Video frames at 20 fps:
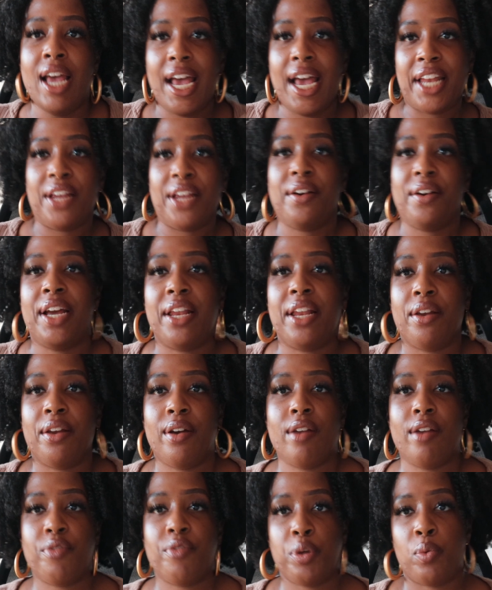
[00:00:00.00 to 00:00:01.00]
Hello
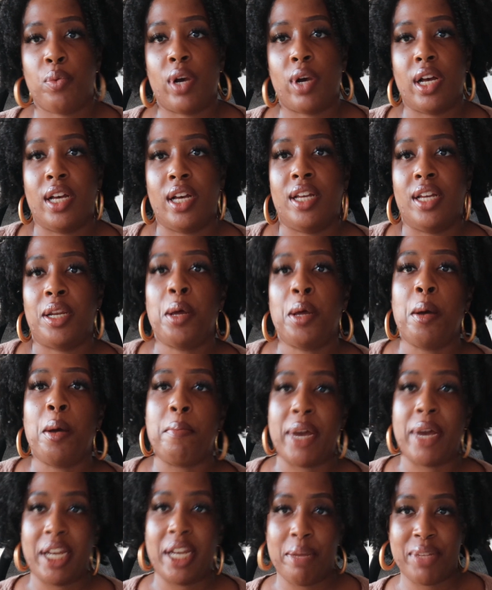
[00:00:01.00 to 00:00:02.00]
everyone.
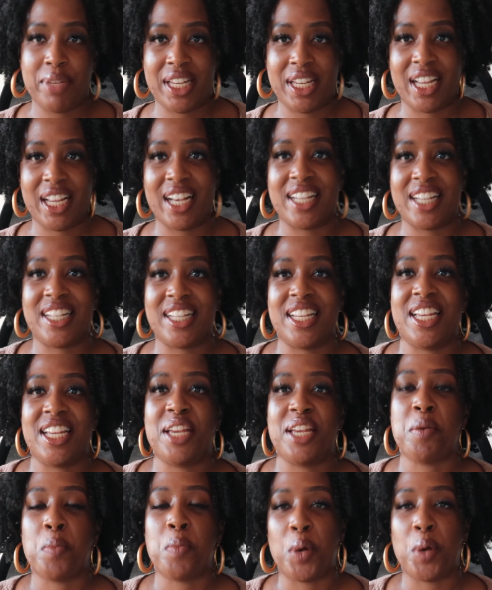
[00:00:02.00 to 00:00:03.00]
My name is
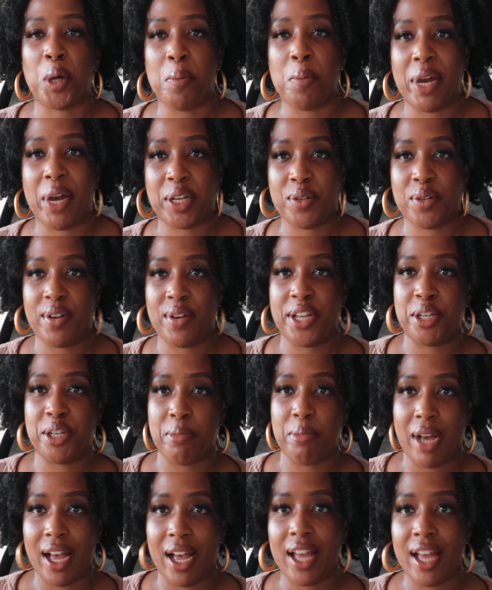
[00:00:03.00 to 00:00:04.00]
Ngozi. Welcome back to
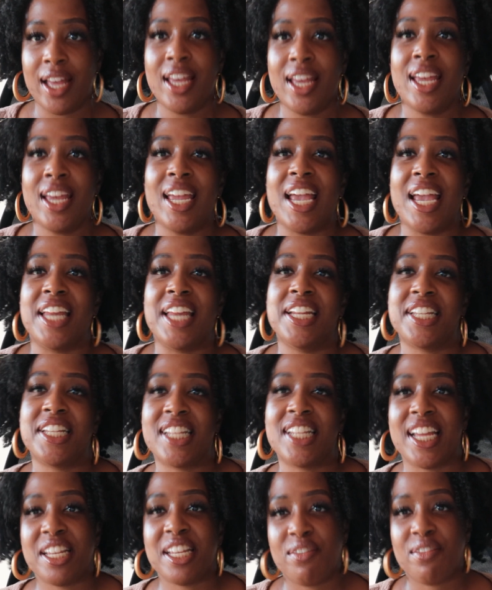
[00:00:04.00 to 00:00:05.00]
Ejima. And in
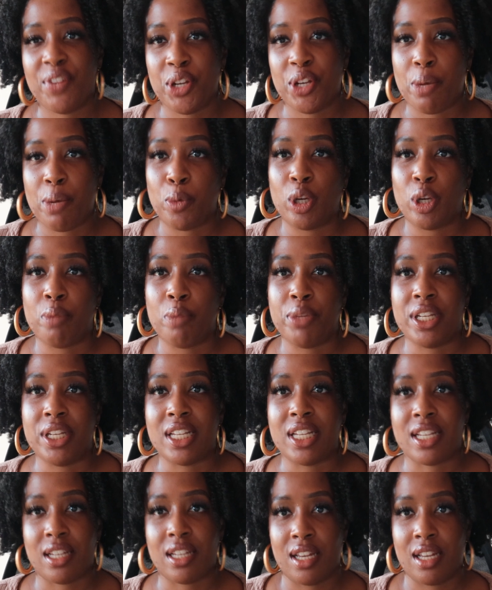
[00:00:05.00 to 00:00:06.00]
today's video, I'm going to be
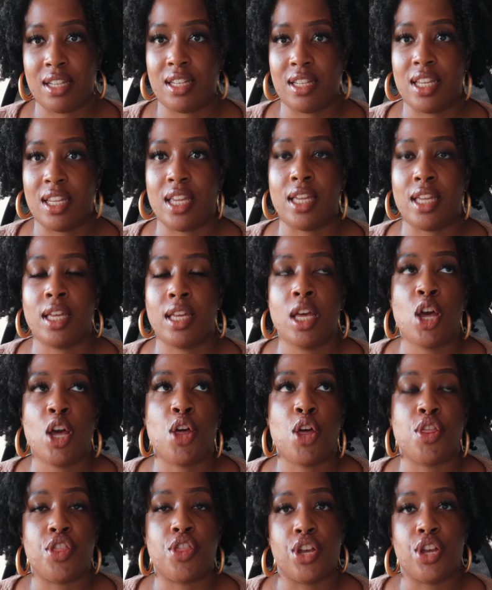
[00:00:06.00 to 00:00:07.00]
discussing
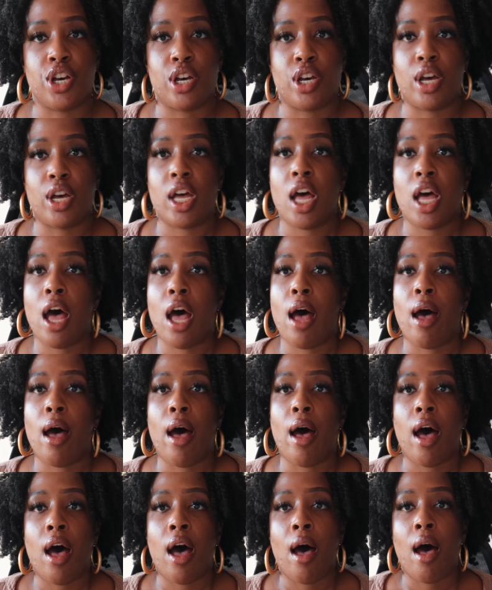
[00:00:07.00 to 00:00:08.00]
the
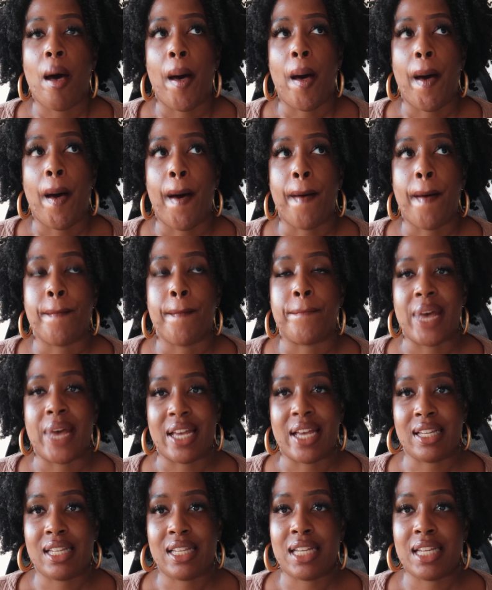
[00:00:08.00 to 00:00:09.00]

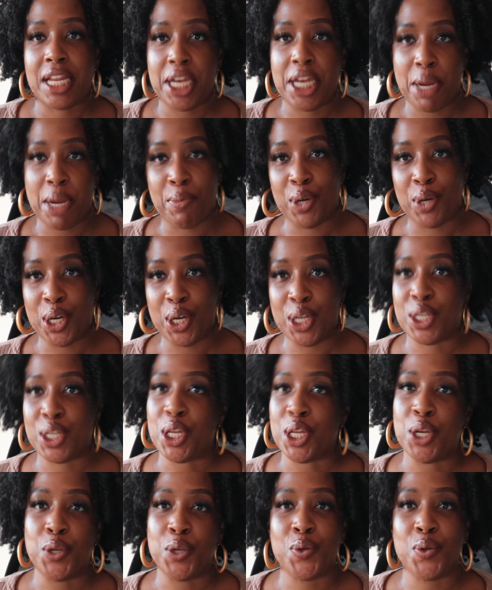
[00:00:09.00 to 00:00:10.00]
best neighborhoods
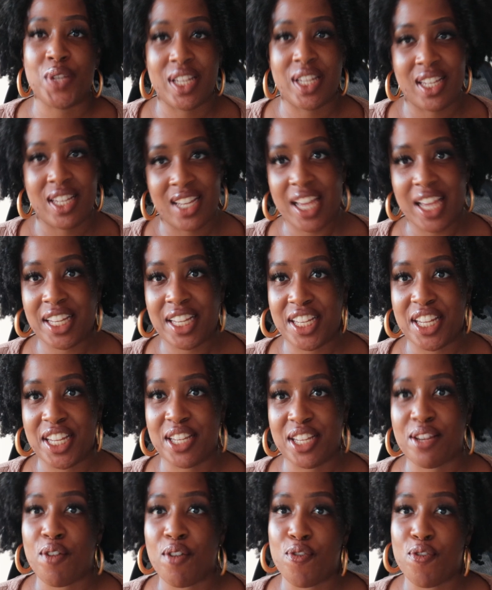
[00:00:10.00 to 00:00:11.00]
in Houston,
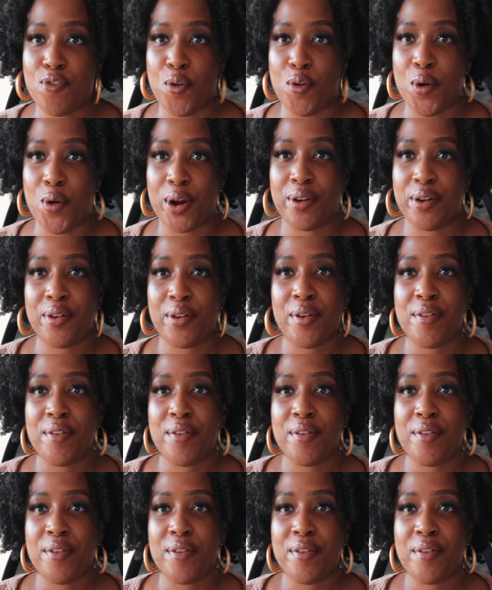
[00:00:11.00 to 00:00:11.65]
Texas for